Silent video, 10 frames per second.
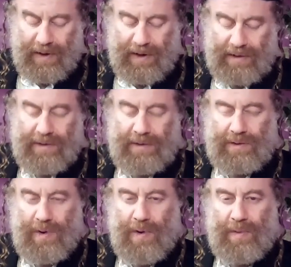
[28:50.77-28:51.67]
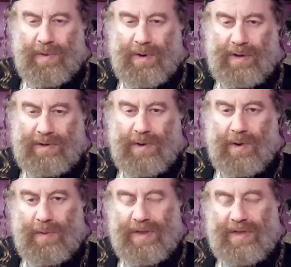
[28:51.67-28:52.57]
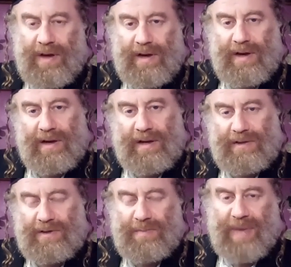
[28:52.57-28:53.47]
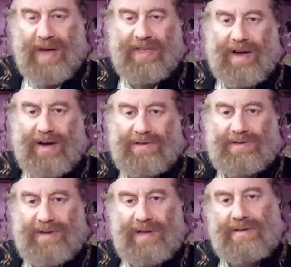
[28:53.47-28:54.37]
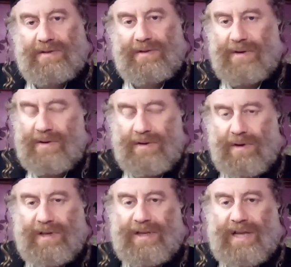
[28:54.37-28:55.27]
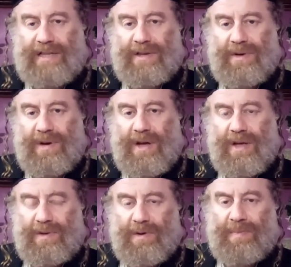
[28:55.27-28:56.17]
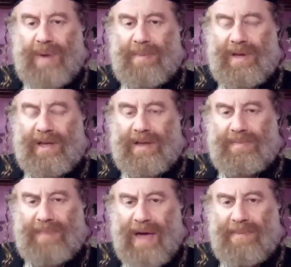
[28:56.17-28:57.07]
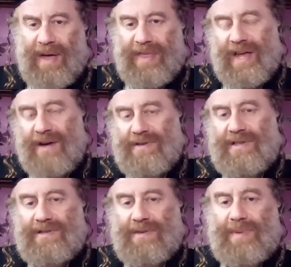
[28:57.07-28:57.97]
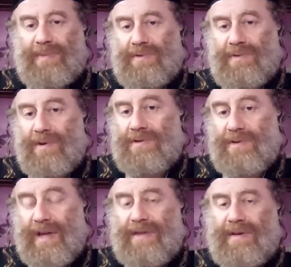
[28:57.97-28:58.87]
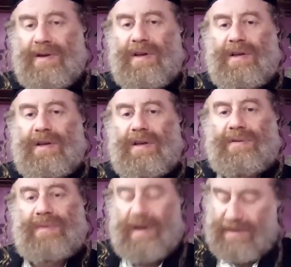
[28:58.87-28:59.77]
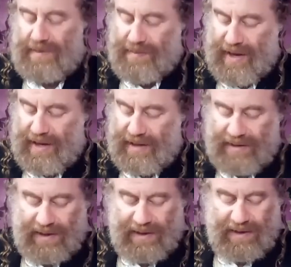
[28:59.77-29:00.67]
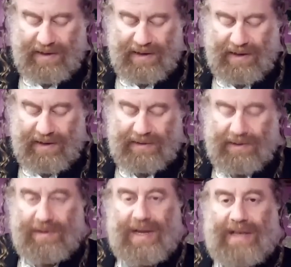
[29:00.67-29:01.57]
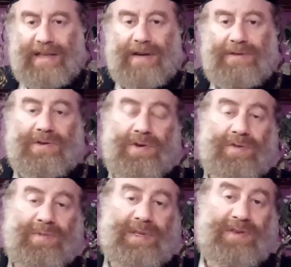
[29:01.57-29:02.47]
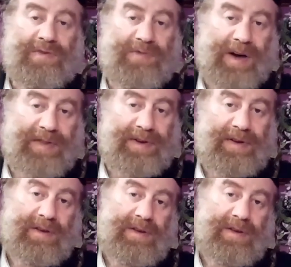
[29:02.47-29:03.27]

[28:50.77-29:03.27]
uh, to, to go to go with, uh, into bathhouse, right? So in olden days there were public bathhouses, so people would go together. Right, to base, and uh, so you're not allowed to go with your father,